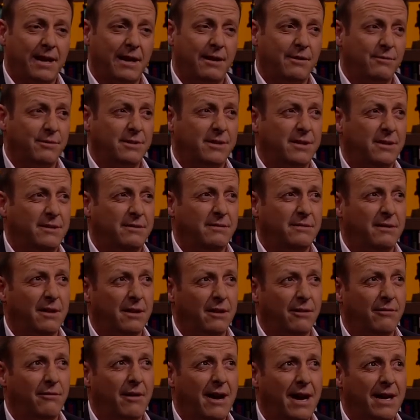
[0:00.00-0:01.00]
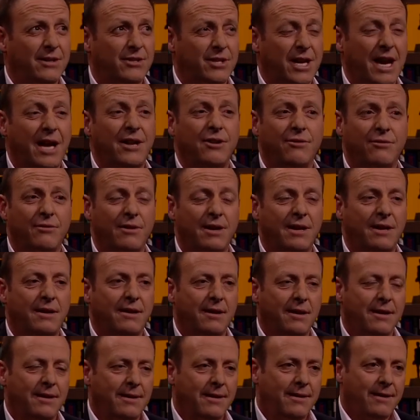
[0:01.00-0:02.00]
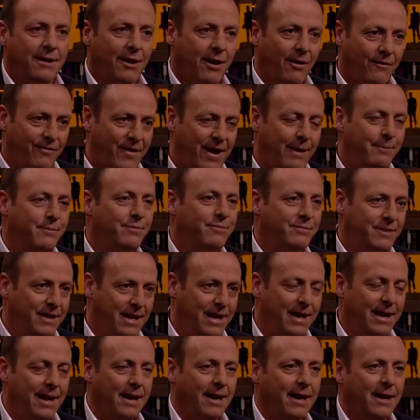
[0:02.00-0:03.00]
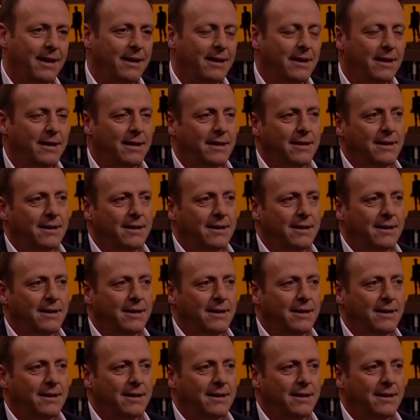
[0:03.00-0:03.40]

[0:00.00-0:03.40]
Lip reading: and it was in around January of that year,